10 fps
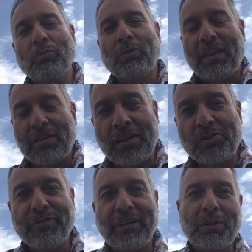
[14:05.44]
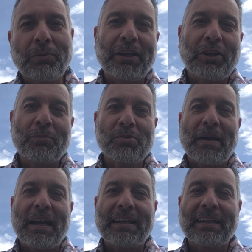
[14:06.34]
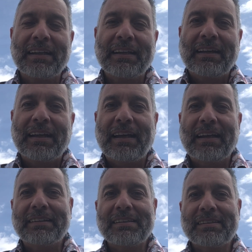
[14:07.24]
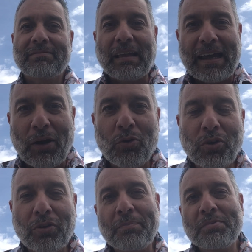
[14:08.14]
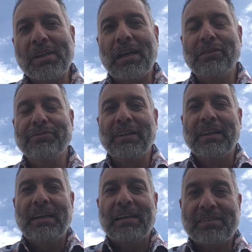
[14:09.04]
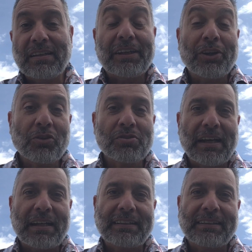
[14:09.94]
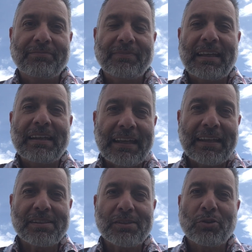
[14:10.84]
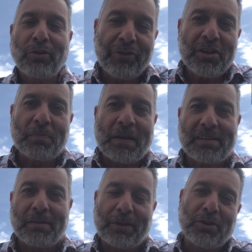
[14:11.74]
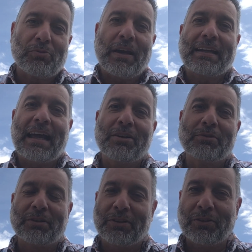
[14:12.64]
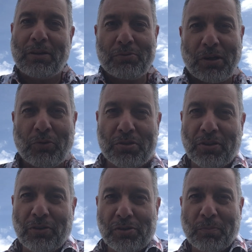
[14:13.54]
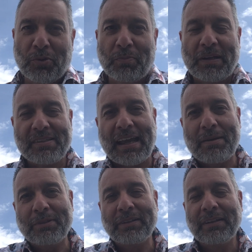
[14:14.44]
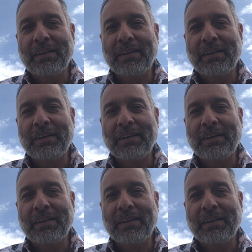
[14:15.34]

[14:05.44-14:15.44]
Ansu Fati when he comes back, Araujo himself, still a young side that needs to convince Messi, because right now, there was a question also put by Simon